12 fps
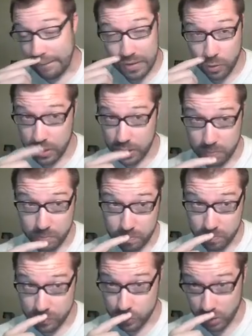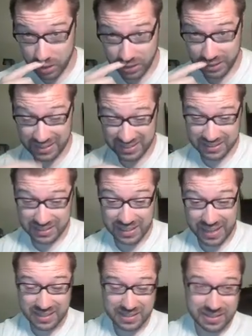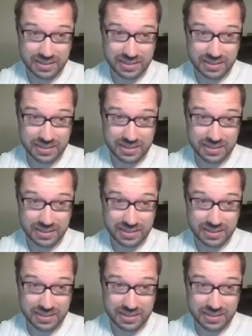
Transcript: You can do Clean Slate.